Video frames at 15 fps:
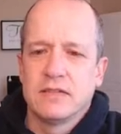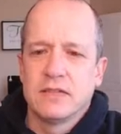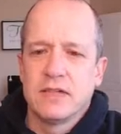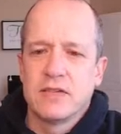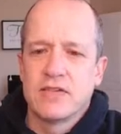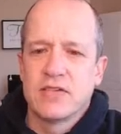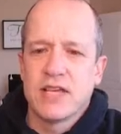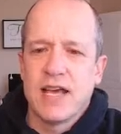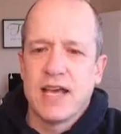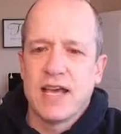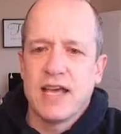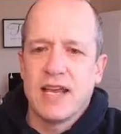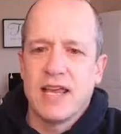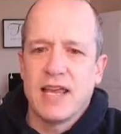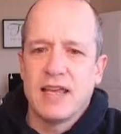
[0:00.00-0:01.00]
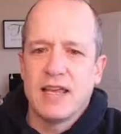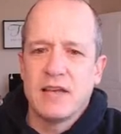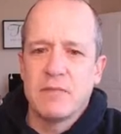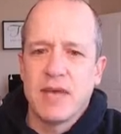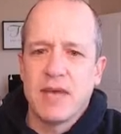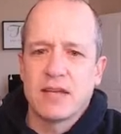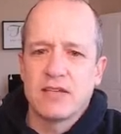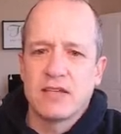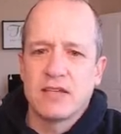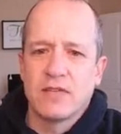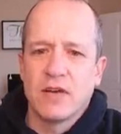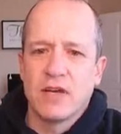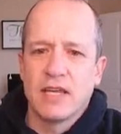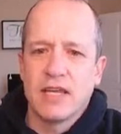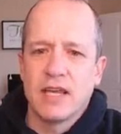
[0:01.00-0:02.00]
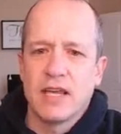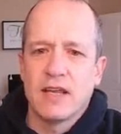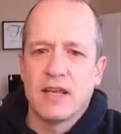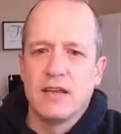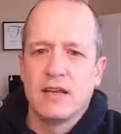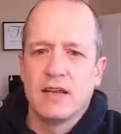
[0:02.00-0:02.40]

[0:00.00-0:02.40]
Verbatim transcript: other side, and back to the front again.